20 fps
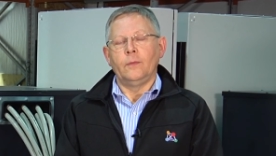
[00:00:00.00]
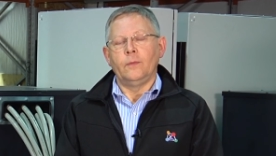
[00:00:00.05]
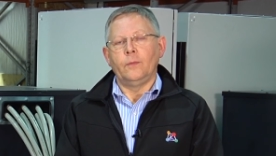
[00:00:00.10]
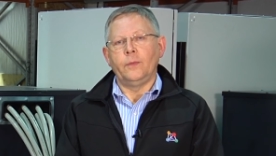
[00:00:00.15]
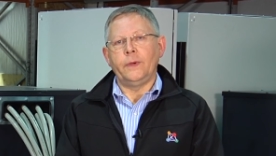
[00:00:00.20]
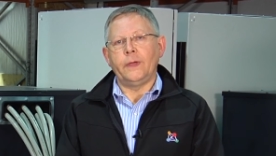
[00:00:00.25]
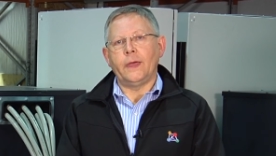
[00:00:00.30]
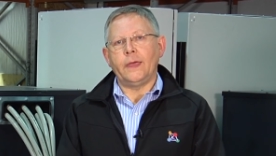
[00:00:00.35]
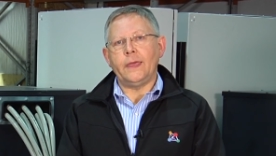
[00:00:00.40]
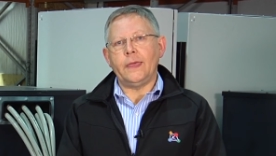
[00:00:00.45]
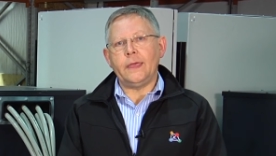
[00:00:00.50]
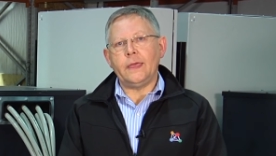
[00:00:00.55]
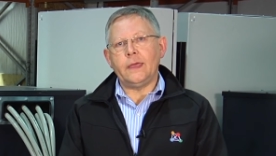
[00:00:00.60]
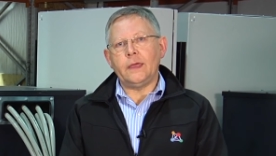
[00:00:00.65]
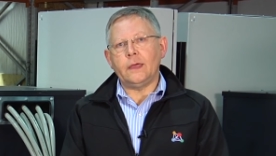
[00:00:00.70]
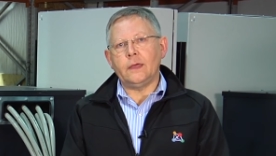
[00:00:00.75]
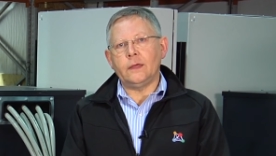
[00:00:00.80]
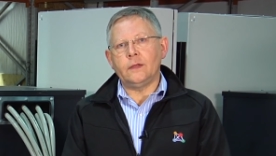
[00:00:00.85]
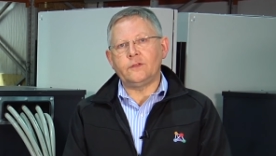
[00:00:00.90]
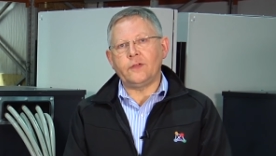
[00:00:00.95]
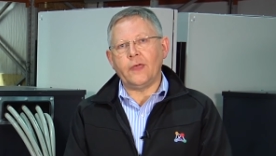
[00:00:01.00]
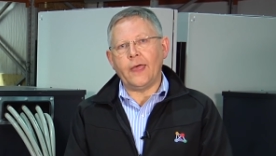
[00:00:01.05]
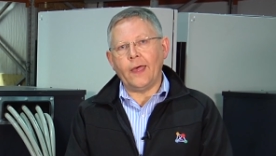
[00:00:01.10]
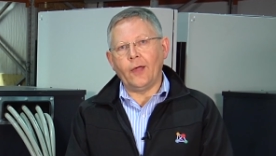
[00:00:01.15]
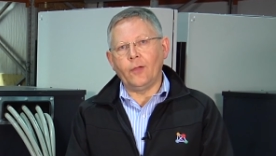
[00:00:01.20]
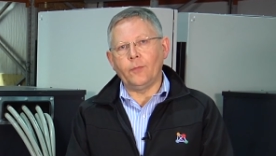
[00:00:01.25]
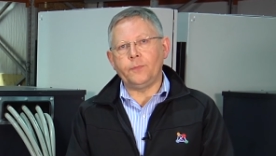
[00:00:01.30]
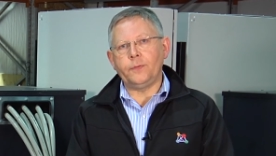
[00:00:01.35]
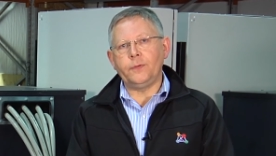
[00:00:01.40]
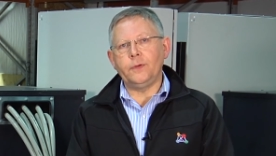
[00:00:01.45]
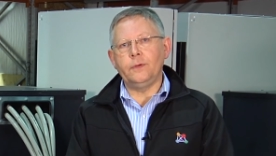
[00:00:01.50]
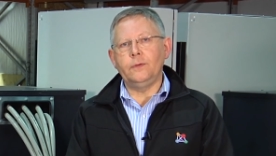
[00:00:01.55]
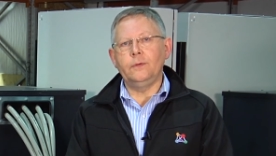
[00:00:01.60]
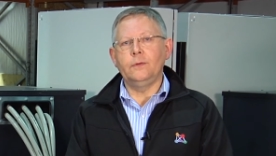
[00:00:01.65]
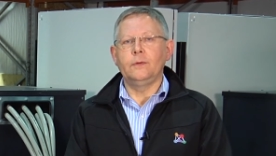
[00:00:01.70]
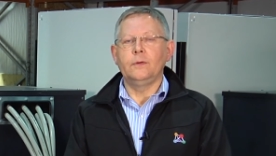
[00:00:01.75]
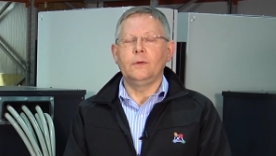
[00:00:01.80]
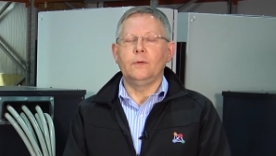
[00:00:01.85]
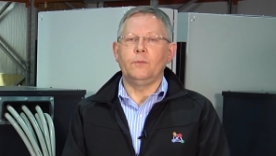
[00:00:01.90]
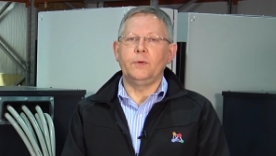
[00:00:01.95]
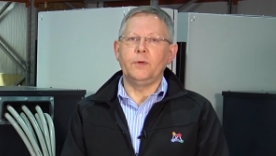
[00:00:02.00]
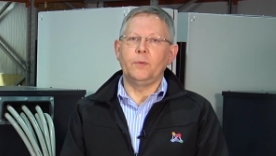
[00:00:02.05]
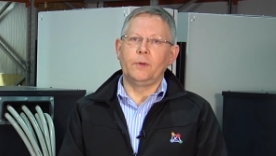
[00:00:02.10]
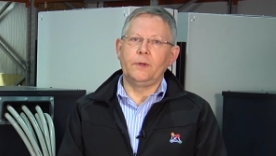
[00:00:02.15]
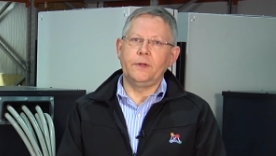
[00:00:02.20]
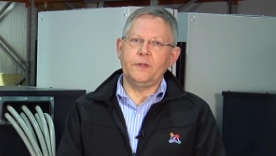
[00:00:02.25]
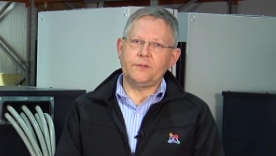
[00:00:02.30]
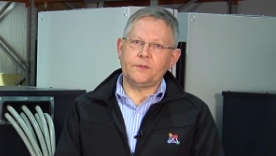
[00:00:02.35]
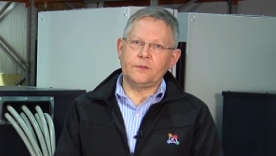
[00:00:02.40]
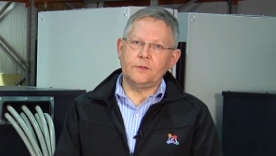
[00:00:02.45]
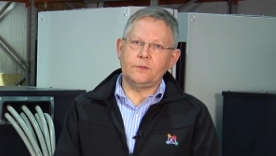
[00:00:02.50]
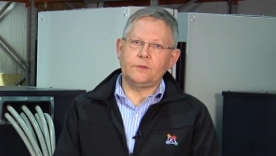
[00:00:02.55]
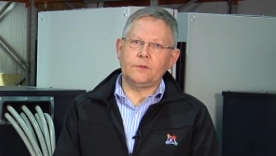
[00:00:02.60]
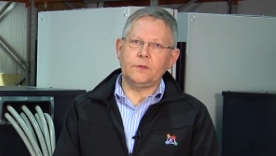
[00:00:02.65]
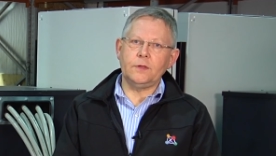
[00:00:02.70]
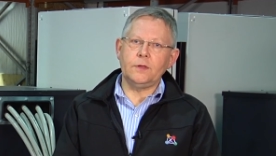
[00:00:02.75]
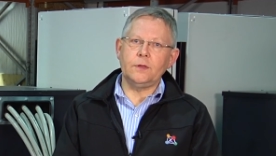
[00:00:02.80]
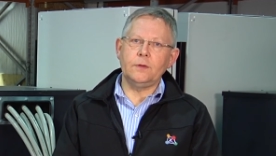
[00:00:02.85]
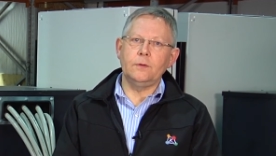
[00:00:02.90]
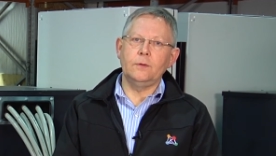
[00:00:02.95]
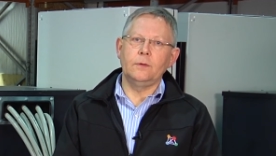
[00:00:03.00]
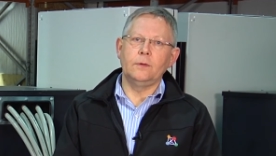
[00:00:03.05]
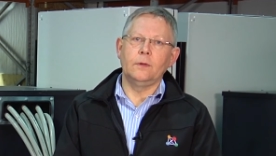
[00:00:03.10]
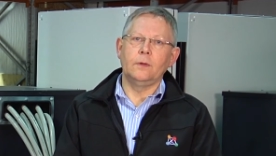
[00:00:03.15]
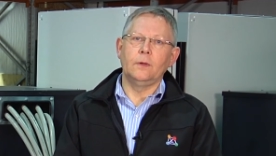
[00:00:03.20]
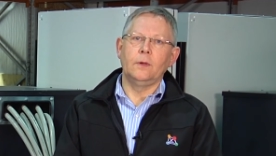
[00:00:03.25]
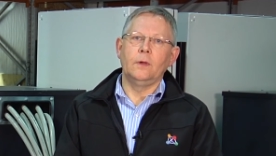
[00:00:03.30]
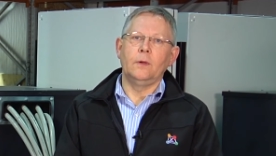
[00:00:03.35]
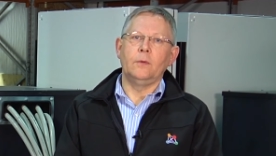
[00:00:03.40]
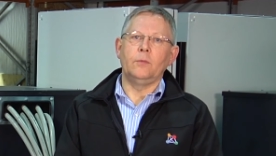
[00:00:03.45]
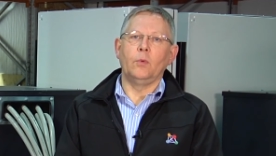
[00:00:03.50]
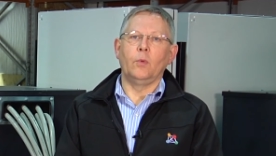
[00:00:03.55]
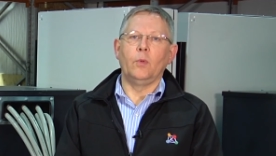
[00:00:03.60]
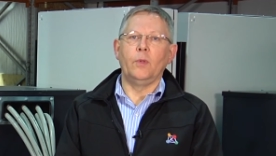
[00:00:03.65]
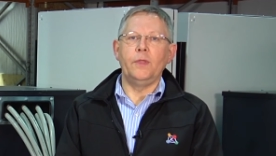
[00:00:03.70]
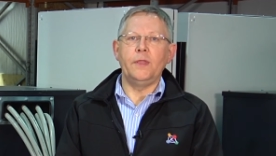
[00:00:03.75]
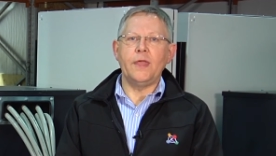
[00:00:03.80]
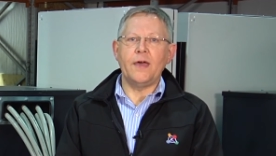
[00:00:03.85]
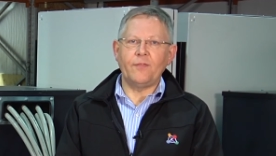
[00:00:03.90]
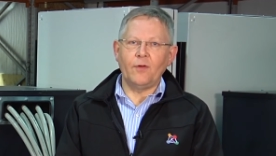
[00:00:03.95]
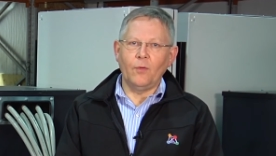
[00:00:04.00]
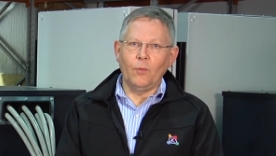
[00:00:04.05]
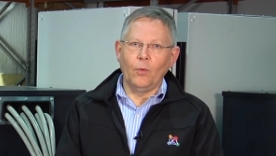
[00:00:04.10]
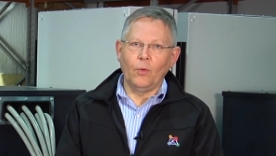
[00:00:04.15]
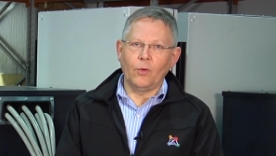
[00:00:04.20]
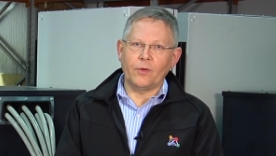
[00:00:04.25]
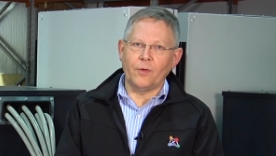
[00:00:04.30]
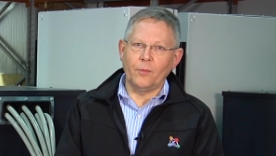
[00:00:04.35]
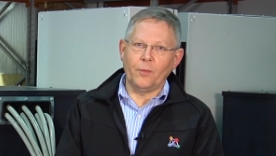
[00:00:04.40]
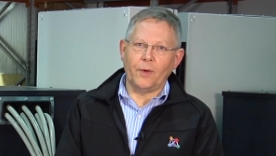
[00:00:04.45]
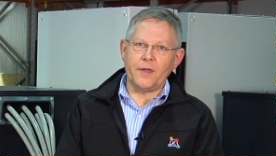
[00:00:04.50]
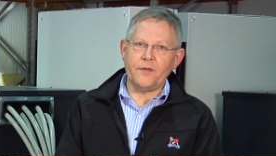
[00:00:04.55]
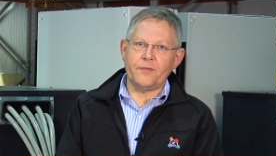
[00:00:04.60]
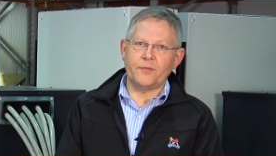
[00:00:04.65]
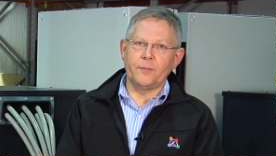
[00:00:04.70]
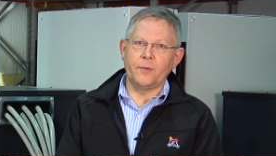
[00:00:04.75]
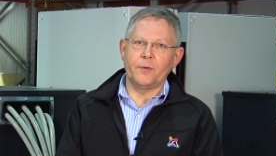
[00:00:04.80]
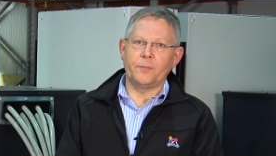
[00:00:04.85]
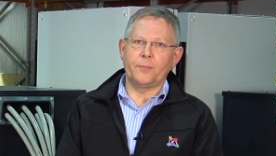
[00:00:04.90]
We are here to help you, we will listen to you, will never walk away from